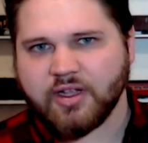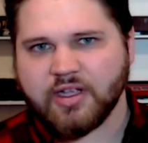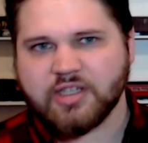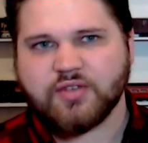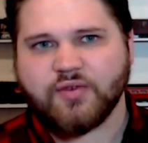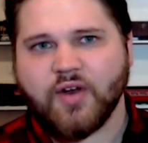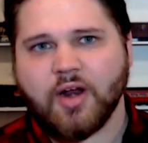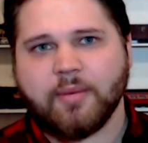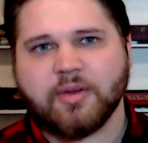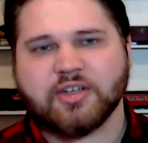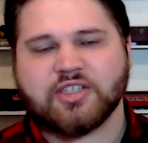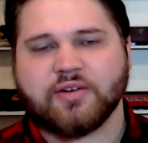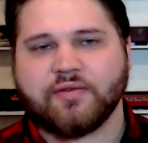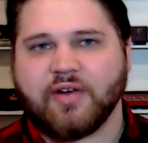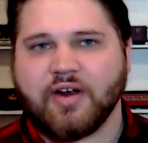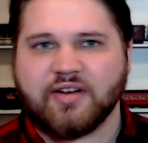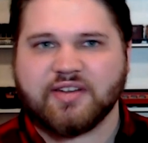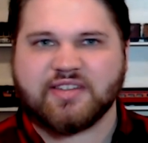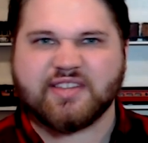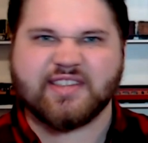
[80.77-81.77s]
it's very much a
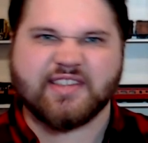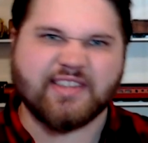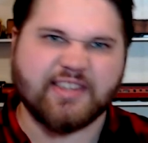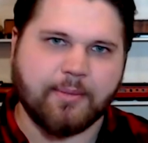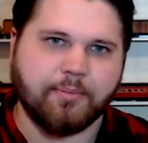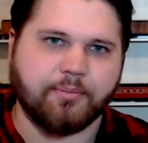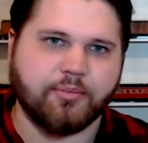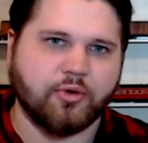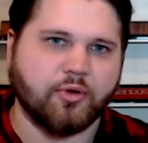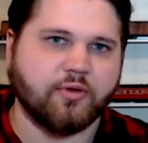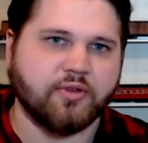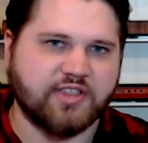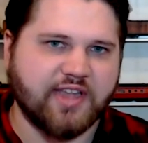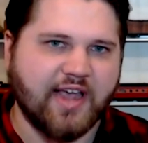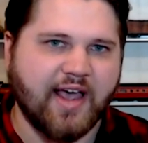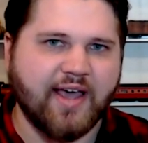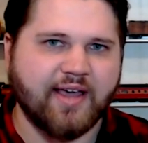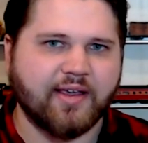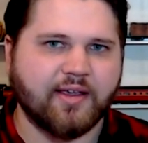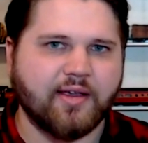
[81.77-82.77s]
very simple
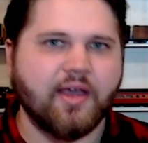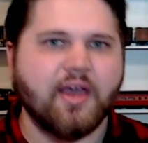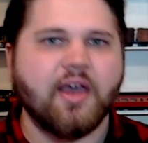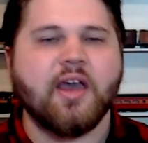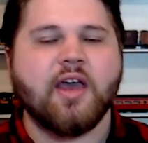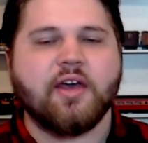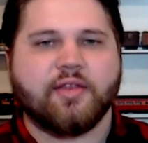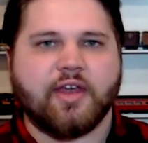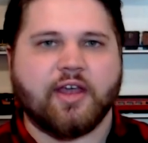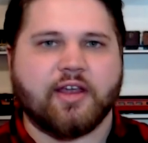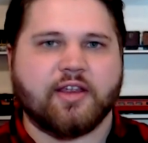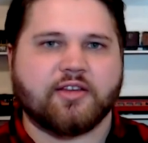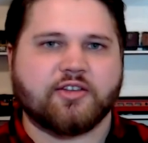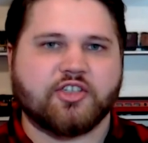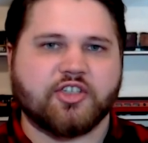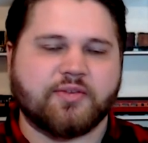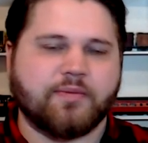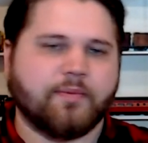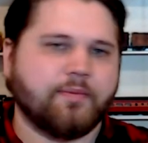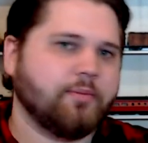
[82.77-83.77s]
deck that
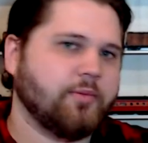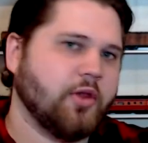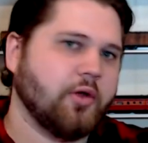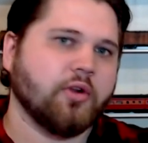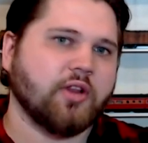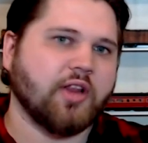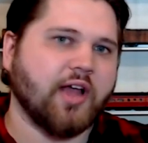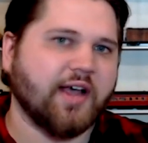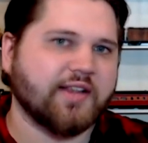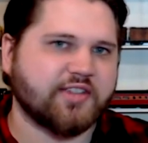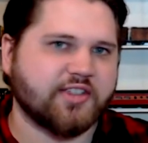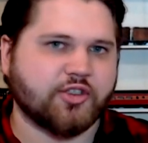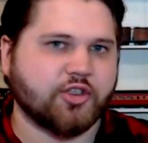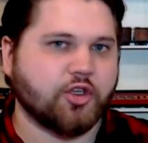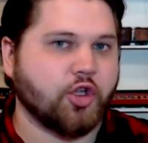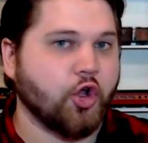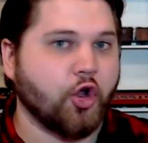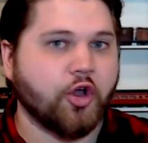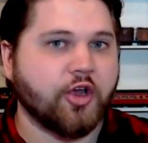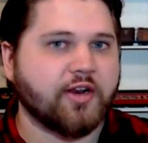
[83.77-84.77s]
just utilizes
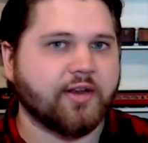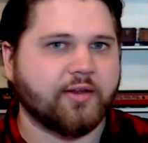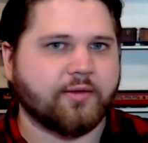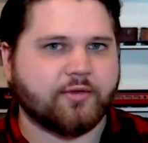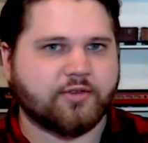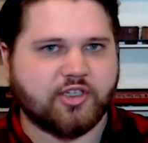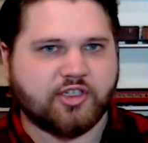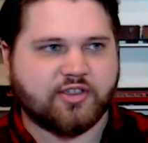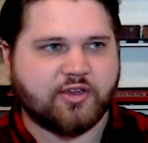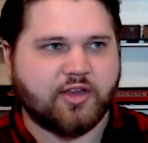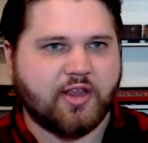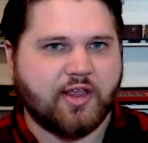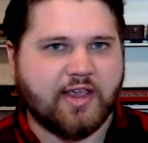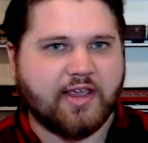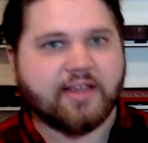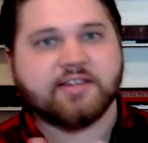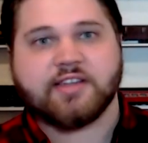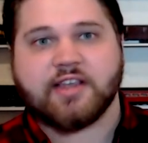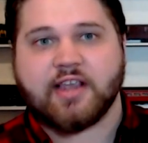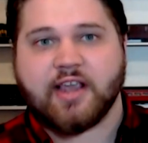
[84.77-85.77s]
good, just
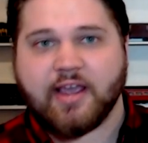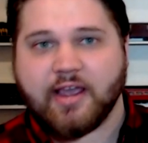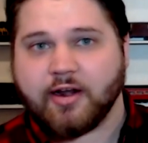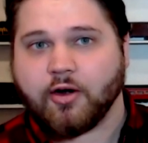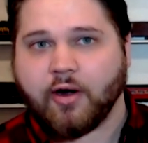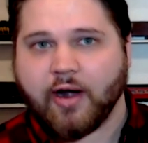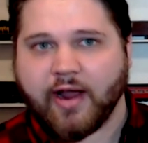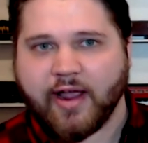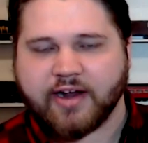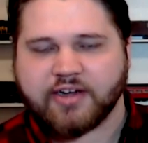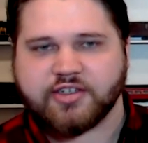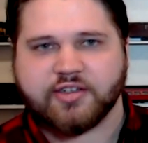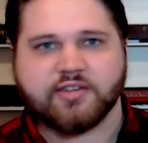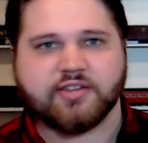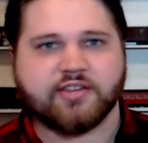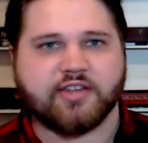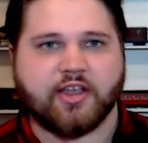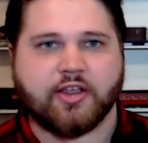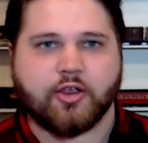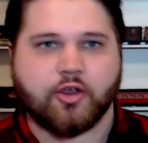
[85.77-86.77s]
easy
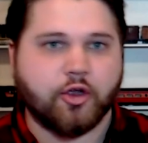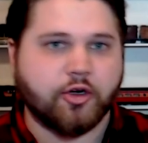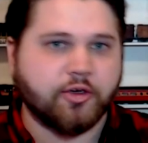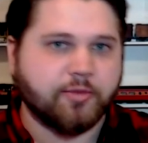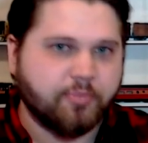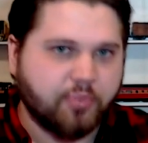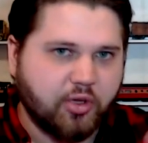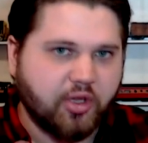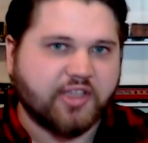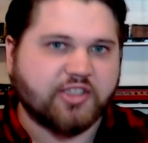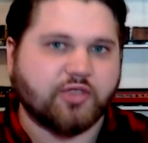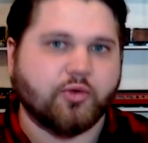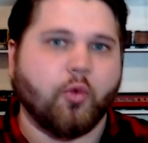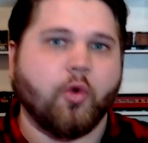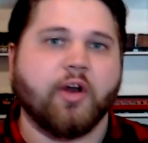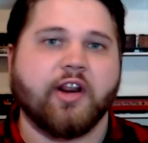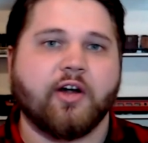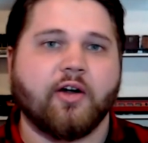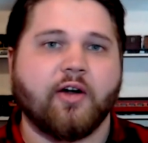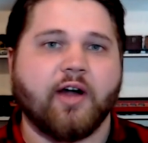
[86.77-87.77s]
interactions, like good plus
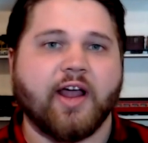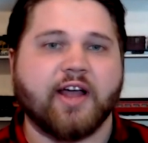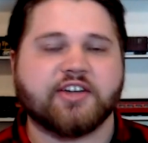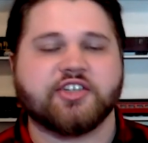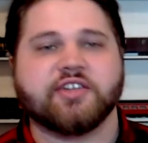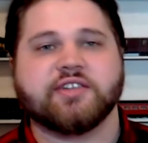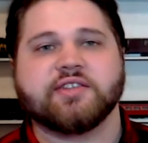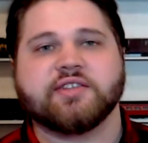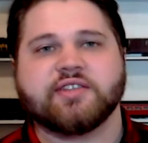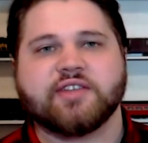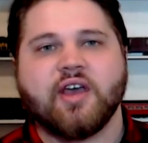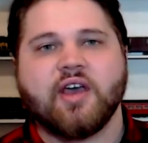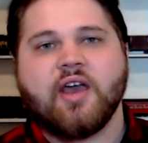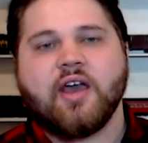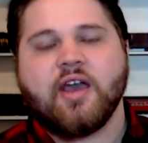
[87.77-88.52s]
one interactions.